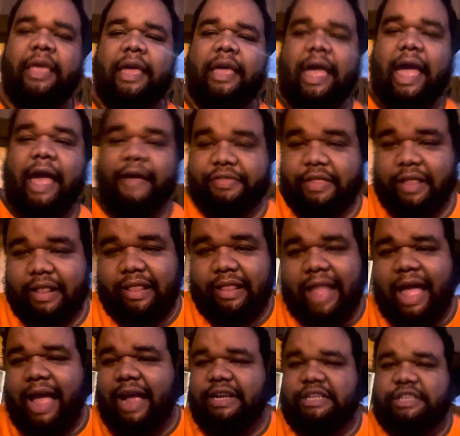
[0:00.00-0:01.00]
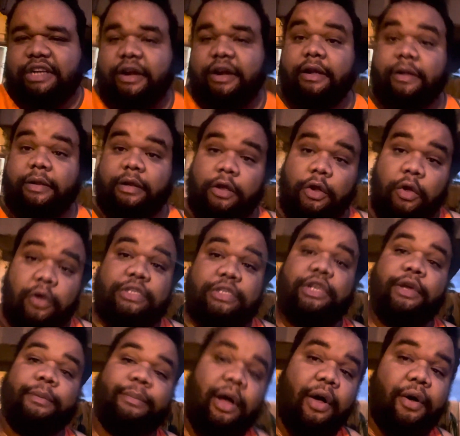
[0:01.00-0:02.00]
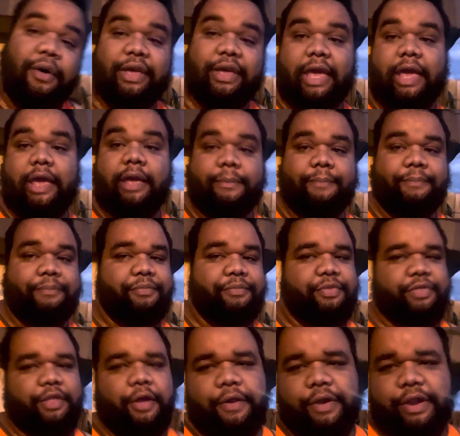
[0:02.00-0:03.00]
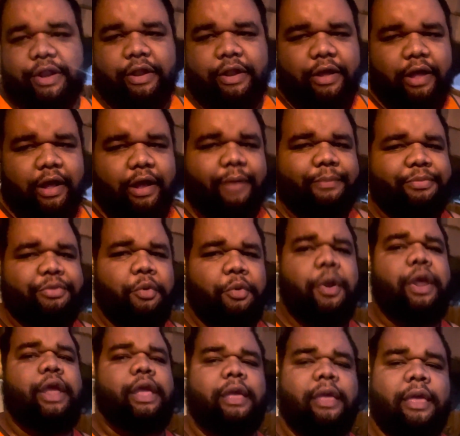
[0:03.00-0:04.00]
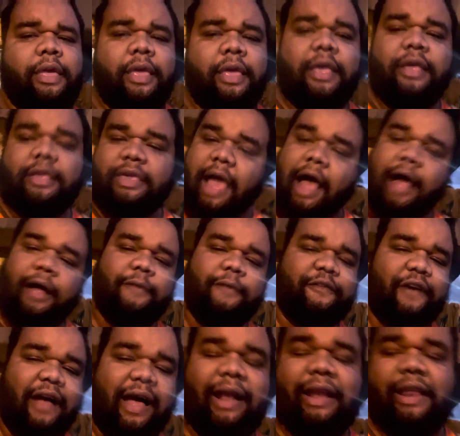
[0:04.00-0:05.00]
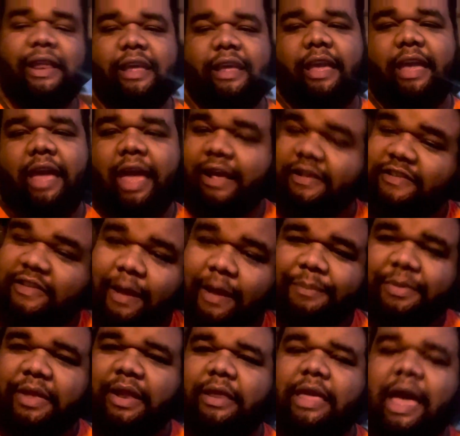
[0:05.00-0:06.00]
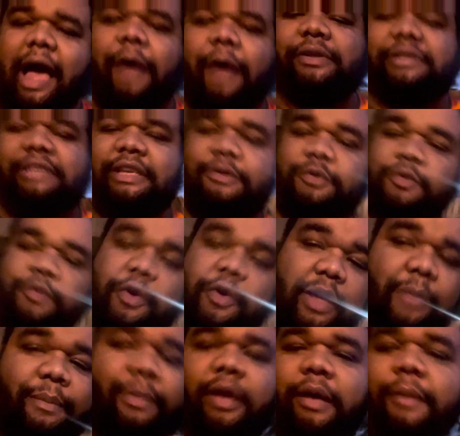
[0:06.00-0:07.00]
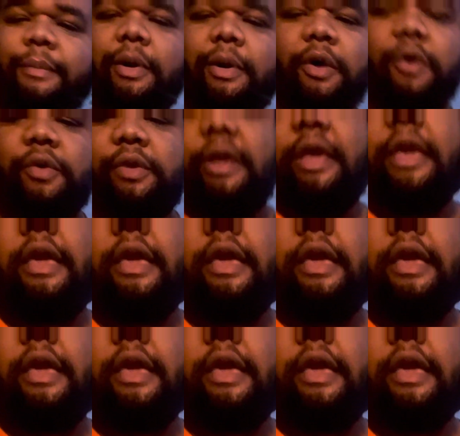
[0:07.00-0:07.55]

after last year, losing your bowl game, 30 to um, 3, y'all finally accepted y'all was in rebuild mode.